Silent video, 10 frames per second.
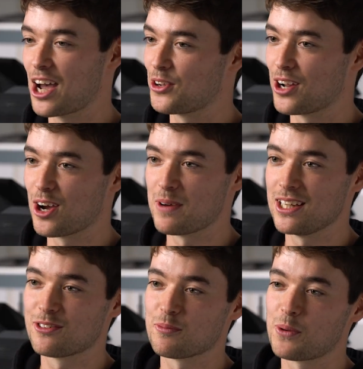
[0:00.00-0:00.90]
us down uh,
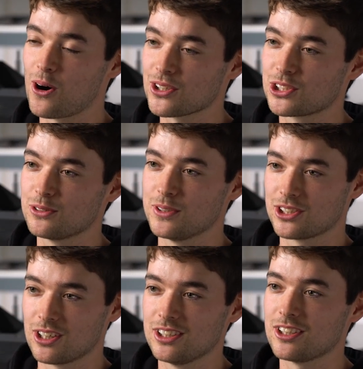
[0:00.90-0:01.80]
many different paths that
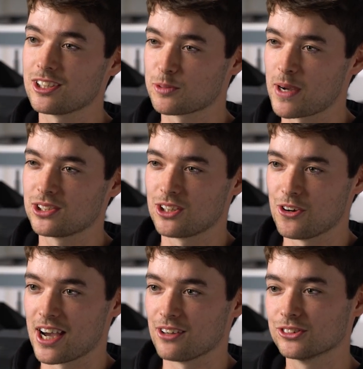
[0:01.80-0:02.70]
we certainly didn't expect to
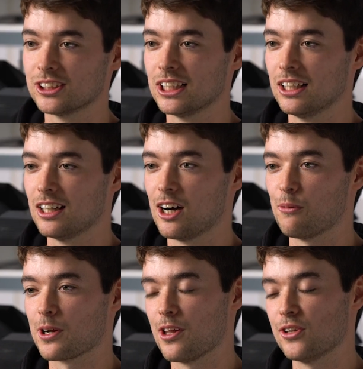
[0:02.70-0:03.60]
go down.
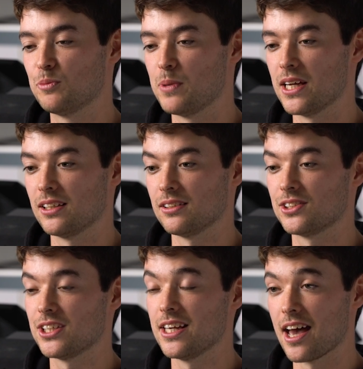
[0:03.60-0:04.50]
Uh, one of those
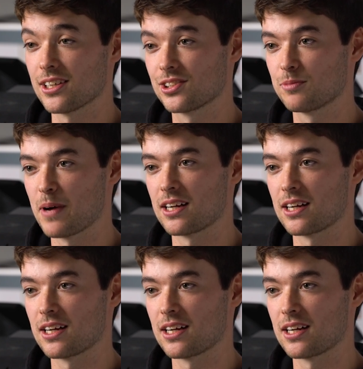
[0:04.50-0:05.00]
being CES